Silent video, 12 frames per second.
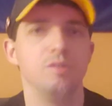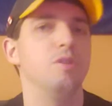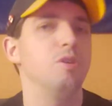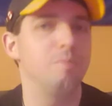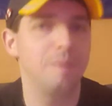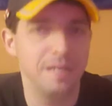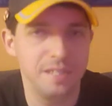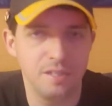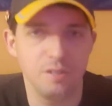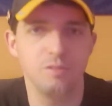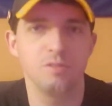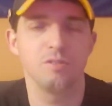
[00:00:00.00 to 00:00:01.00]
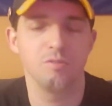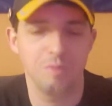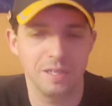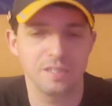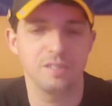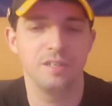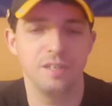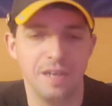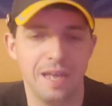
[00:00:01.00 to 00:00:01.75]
Nobody knows what's gonna